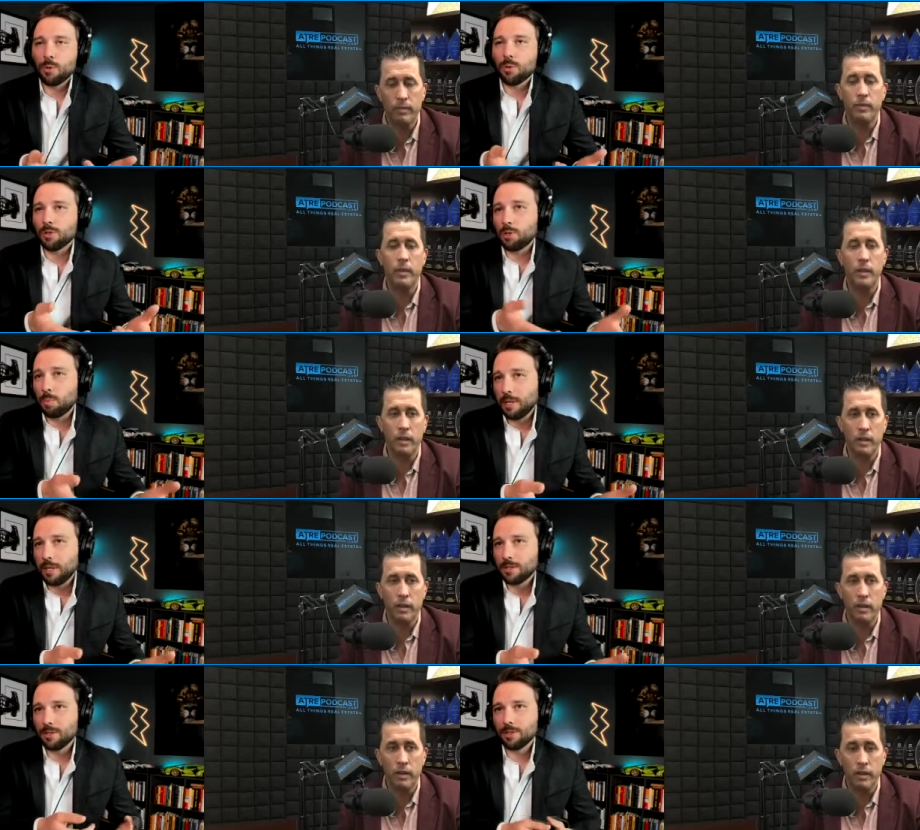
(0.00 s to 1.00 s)
Speaker 1: you're
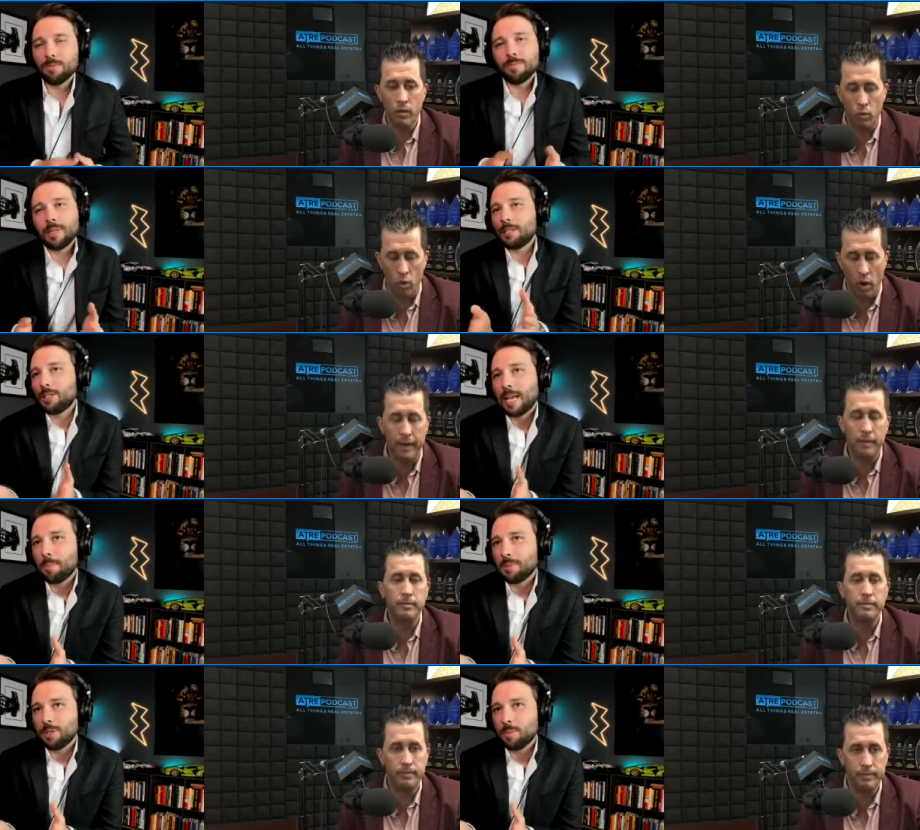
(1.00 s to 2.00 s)
speaking to. That just
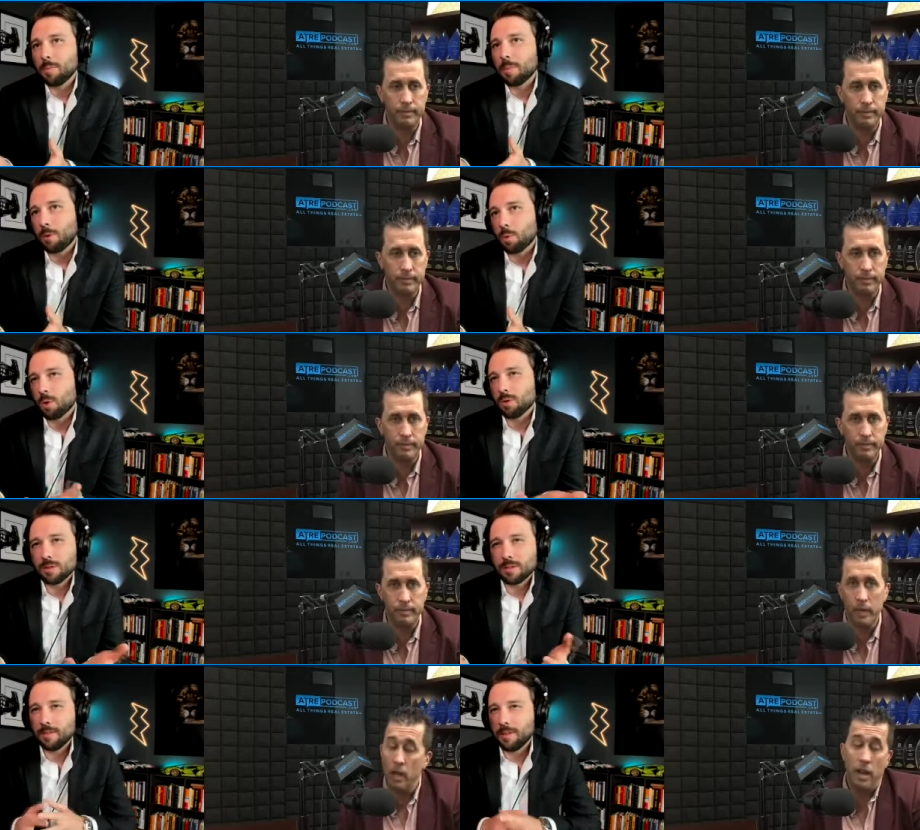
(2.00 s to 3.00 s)
happens to be my world,
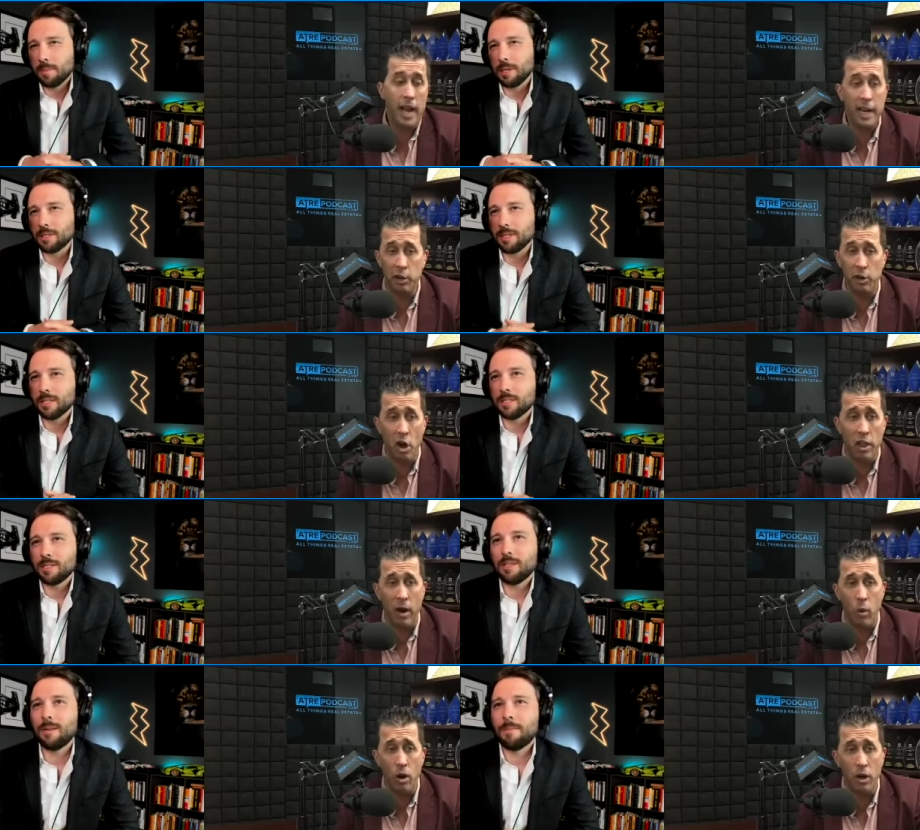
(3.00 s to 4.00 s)
if that
Speaker 2: makes you sense. You know
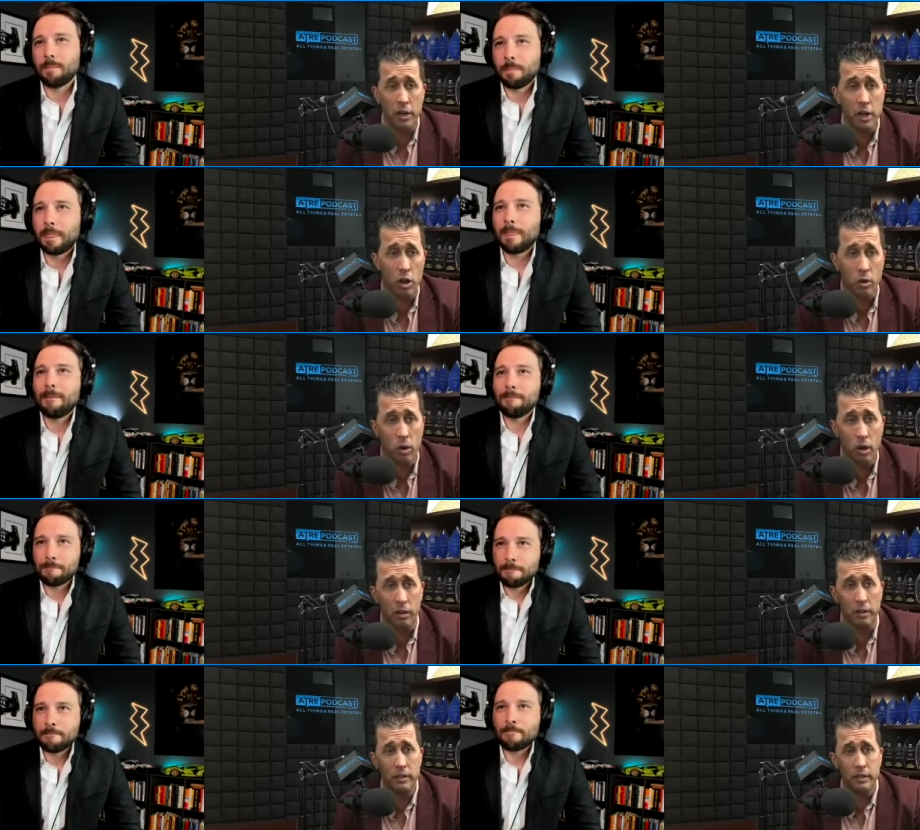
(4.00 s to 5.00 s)
that world, you know the
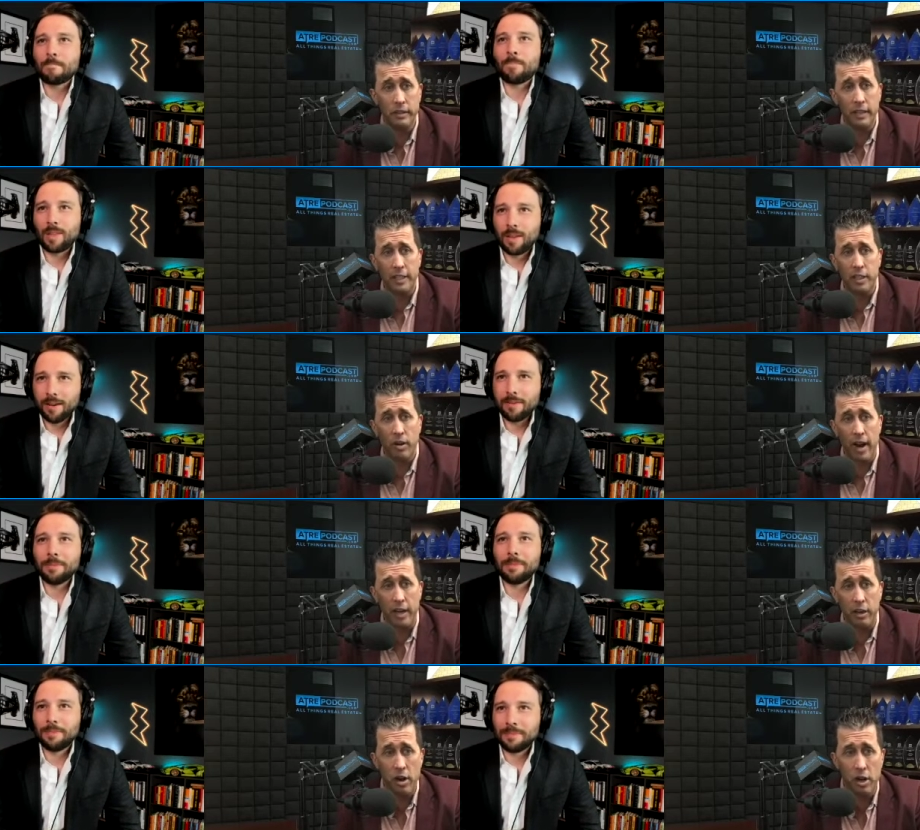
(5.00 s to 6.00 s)
world. That's yeah.
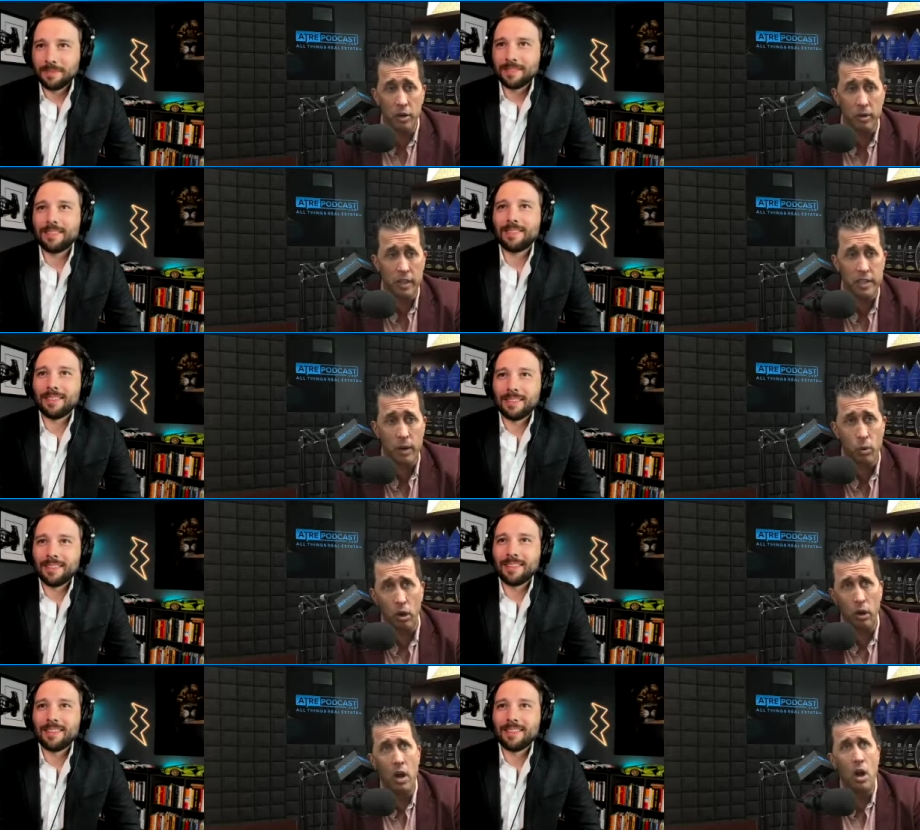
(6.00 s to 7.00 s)
great. You know your real estate
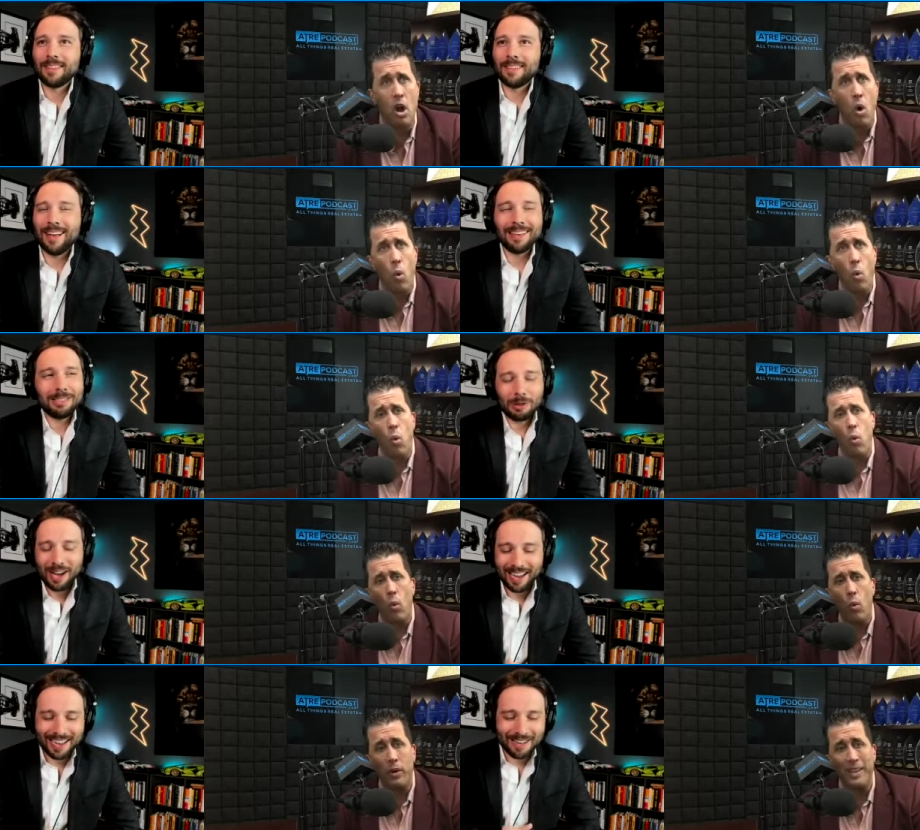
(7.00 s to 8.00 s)
world.
Speaker 1: I
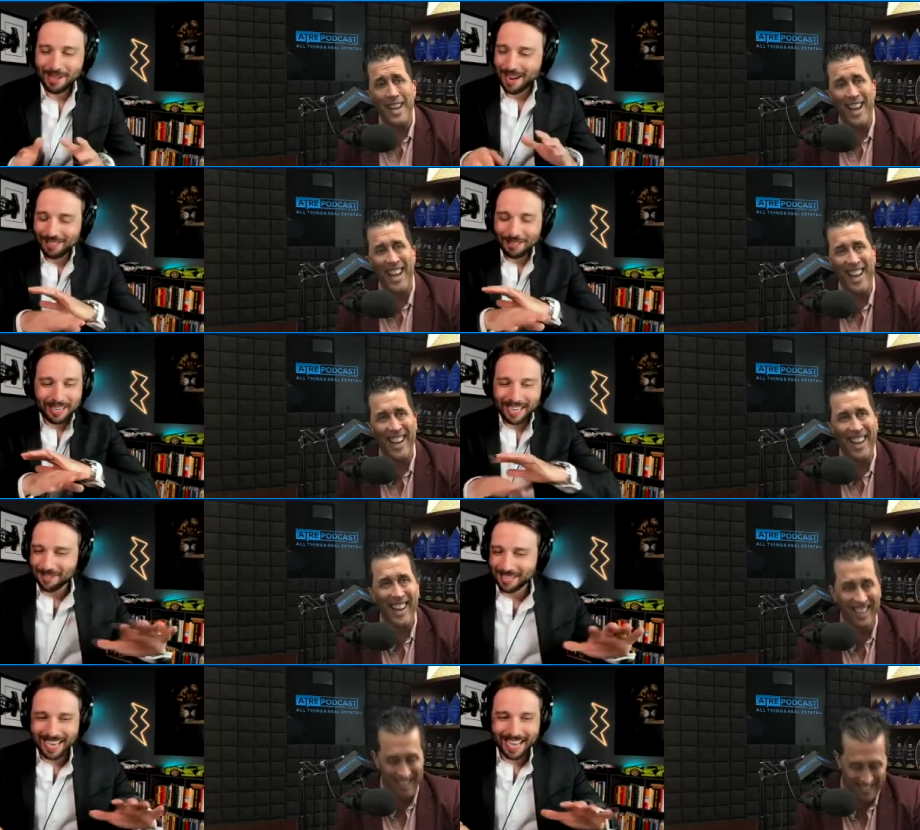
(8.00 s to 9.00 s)
try. I'm, I'm learning every day. I am learning everyday i